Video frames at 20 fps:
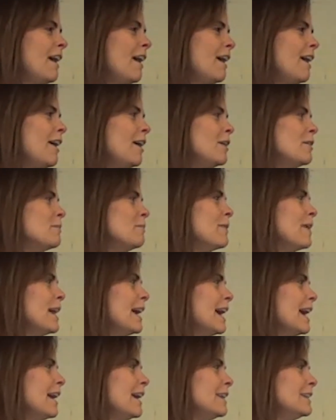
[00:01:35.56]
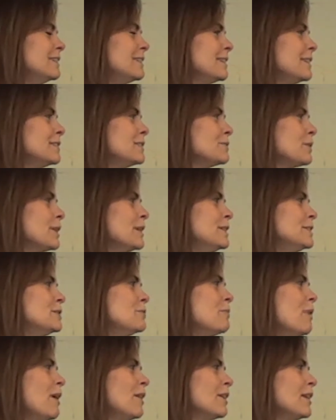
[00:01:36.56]
Um, and is really
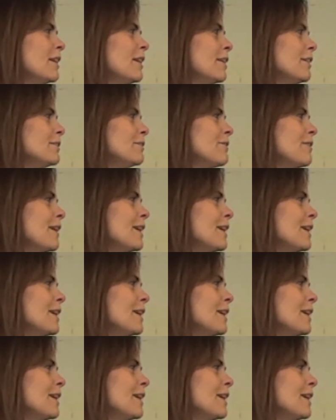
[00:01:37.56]
symbolic of,